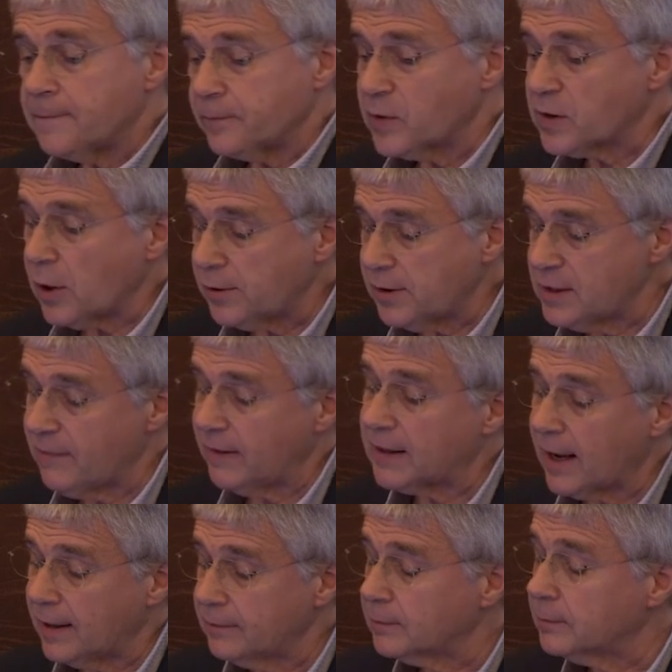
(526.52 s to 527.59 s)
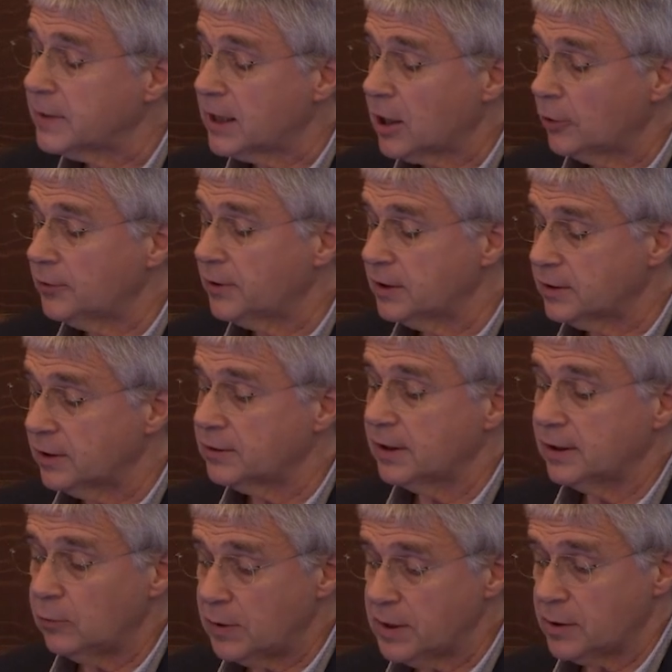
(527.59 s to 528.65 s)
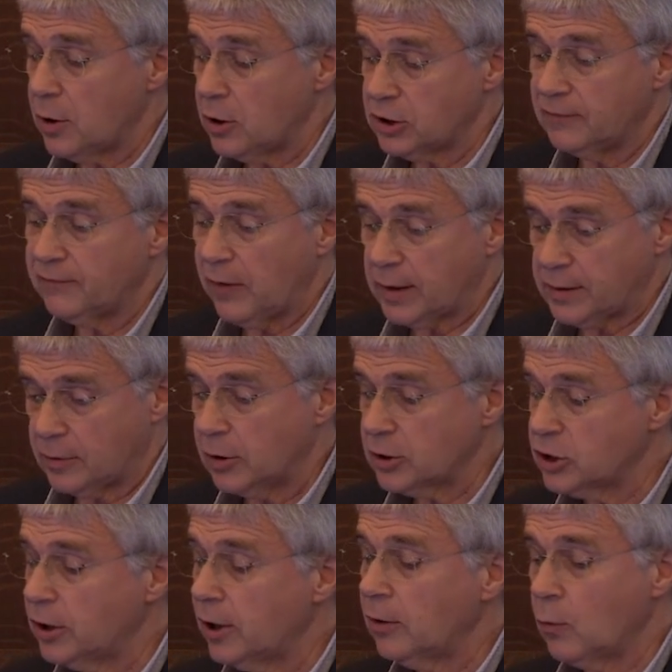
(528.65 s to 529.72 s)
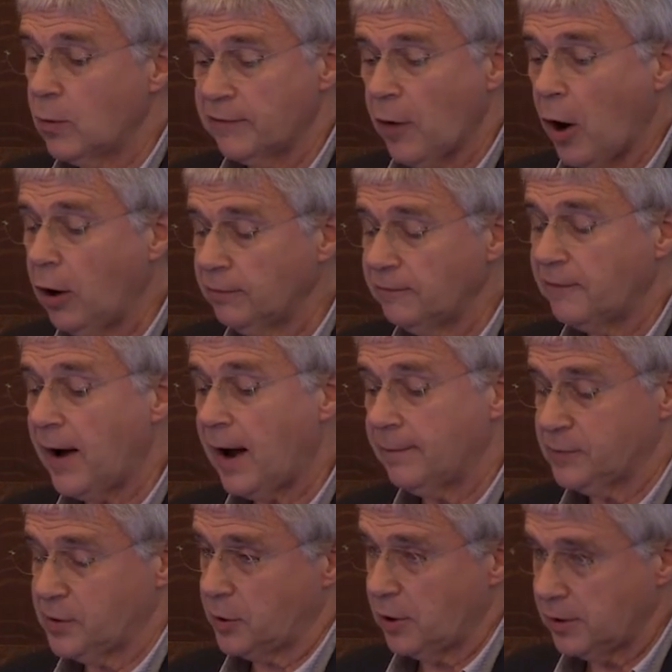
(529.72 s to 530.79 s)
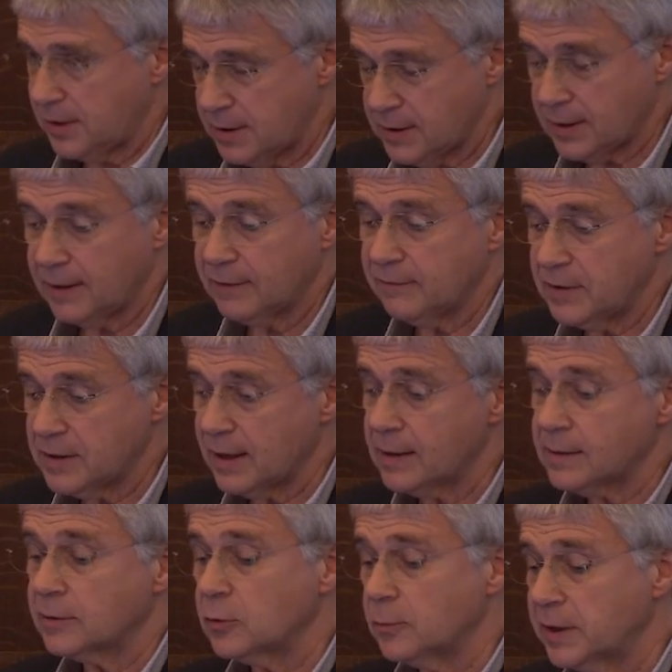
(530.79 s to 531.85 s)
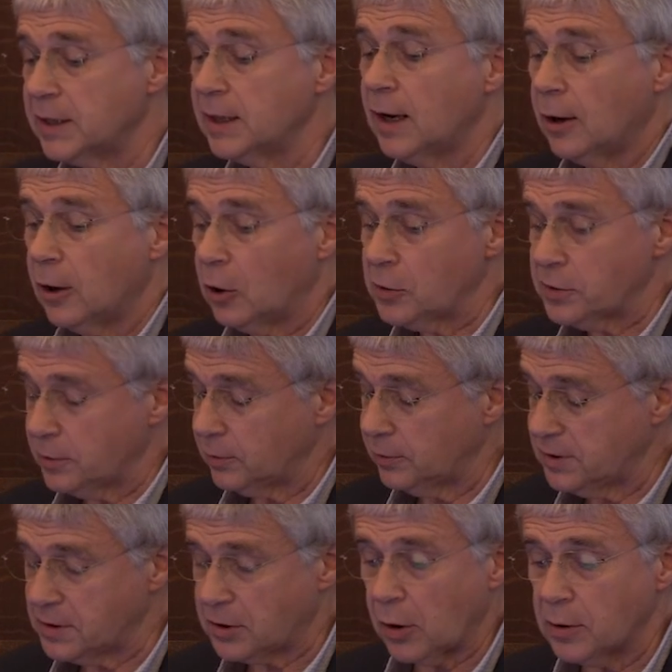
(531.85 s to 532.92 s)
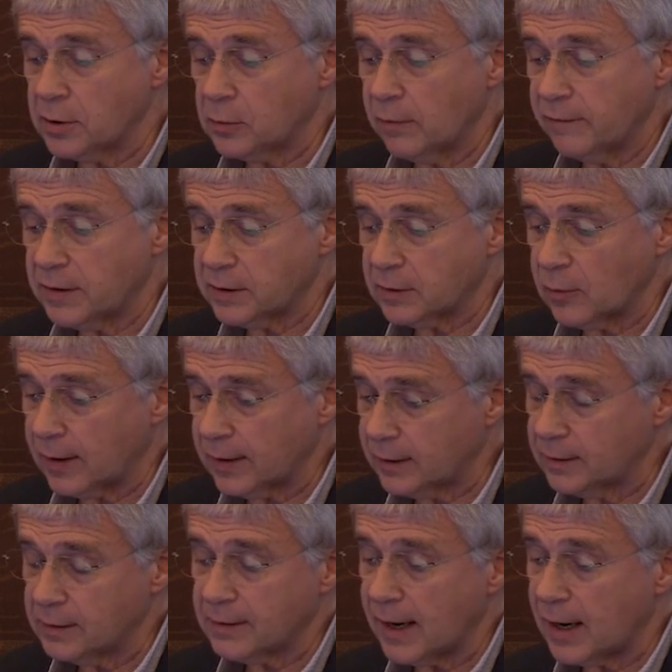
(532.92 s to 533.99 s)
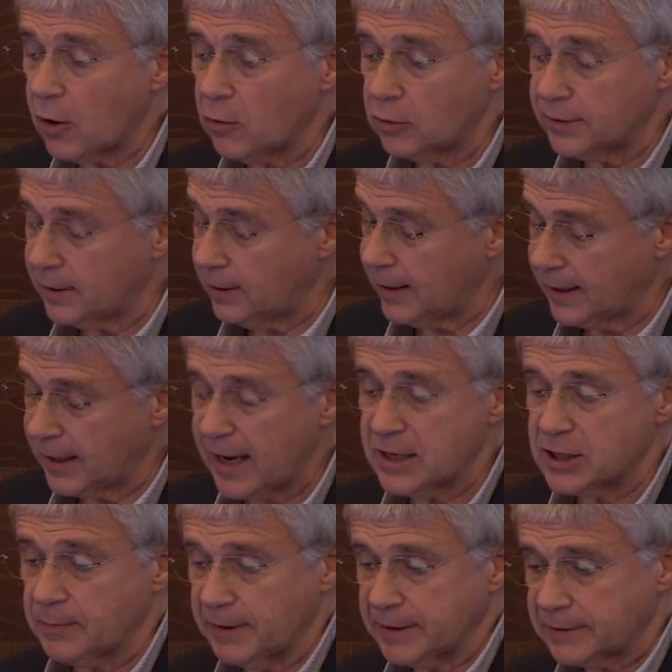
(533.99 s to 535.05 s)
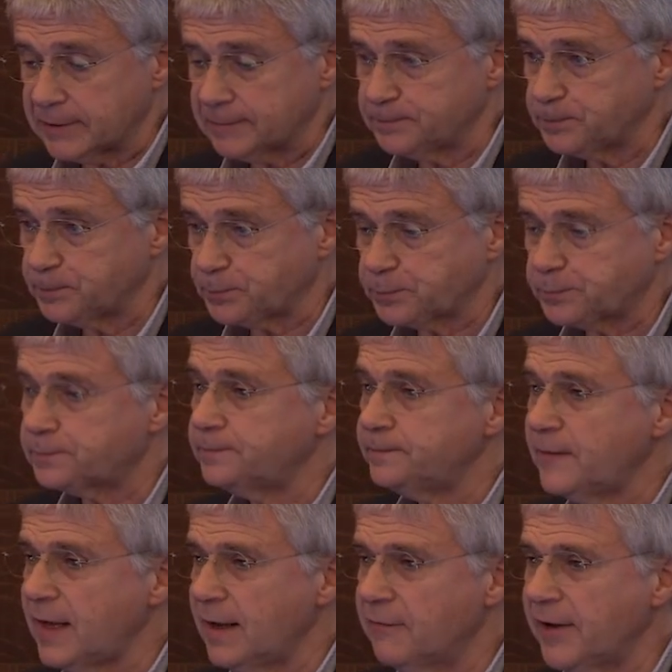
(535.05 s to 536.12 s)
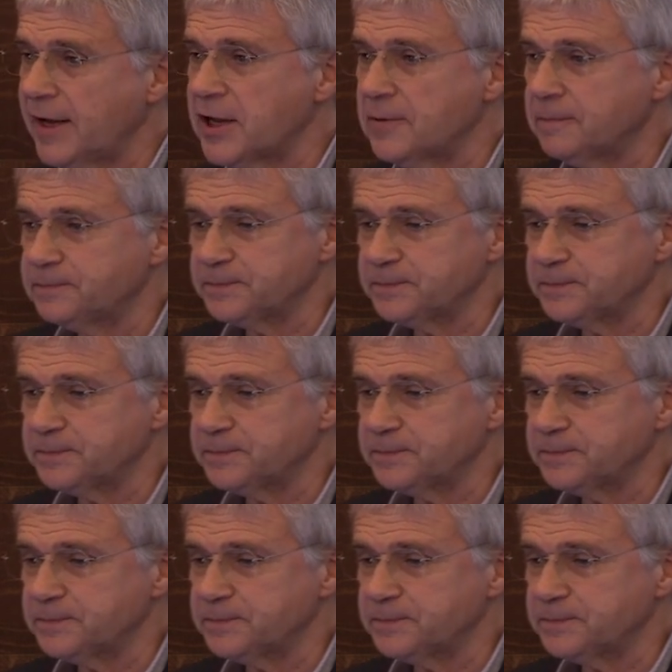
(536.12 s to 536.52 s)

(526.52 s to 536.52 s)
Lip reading: studies that can be conducted in research infrastructure with on-farm studies, and this has to be also discussed with a stakeholder engagement. Thank you.